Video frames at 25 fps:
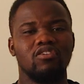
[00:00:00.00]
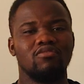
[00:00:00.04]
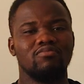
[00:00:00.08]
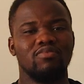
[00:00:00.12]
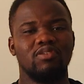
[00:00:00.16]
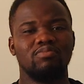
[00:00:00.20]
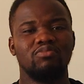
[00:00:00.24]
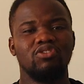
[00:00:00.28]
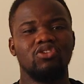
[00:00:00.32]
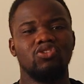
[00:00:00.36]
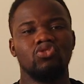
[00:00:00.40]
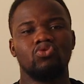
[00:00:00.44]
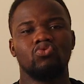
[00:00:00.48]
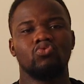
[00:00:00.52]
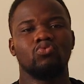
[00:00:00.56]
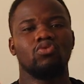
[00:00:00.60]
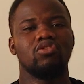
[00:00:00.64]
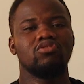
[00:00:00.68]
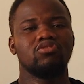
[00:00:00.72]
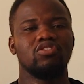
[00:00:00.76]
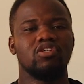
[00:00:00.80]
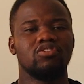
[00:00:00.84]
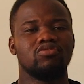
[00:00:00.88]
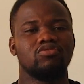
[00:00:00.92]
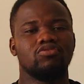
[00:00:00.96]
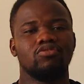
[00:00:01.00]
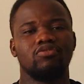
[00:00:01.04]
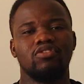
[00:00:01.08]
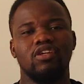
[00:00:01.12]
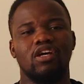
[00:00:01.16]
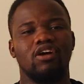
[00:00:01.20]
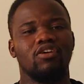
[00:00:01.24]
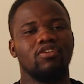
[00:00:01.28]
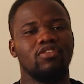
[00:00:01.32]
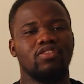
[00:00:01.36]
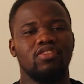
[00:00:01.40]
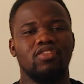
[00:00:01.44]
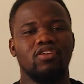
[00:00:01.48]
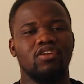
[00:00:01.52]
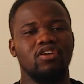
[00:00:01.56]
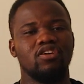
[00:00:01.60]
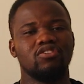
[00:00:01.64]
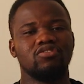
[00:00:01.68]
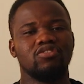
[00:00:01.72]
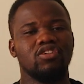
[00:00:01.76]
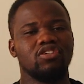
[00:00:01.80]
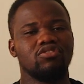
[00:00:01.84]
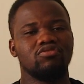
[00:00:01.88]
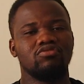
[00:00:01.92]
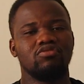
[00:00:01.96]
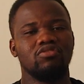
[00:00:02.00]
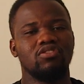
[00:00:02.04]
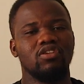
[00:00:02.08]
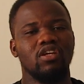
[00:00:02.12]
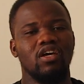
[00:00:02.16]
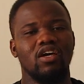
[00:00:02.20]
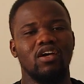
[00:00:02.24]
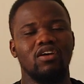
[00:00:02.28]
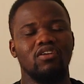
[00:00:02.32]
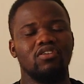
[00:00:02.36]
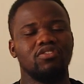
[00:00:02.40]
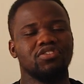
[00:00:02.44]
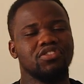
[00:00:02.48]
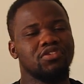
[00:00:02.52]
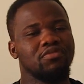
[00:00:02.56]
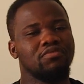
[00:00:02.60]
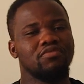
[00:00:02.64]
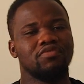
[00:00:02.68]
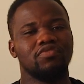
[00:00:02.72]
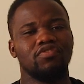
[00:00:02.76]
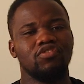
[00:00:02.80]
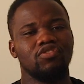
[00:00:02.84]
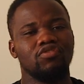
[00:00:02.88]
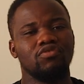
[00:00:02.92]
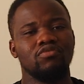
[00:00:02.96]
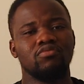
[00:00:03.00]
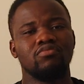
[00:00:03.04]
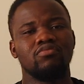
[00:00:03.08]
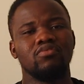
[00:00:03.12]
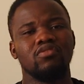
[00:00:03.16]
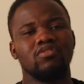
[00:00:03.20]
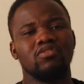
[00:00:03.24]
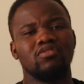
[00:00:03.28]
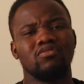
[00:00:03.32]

maybe 200 krona or 300 krona or some few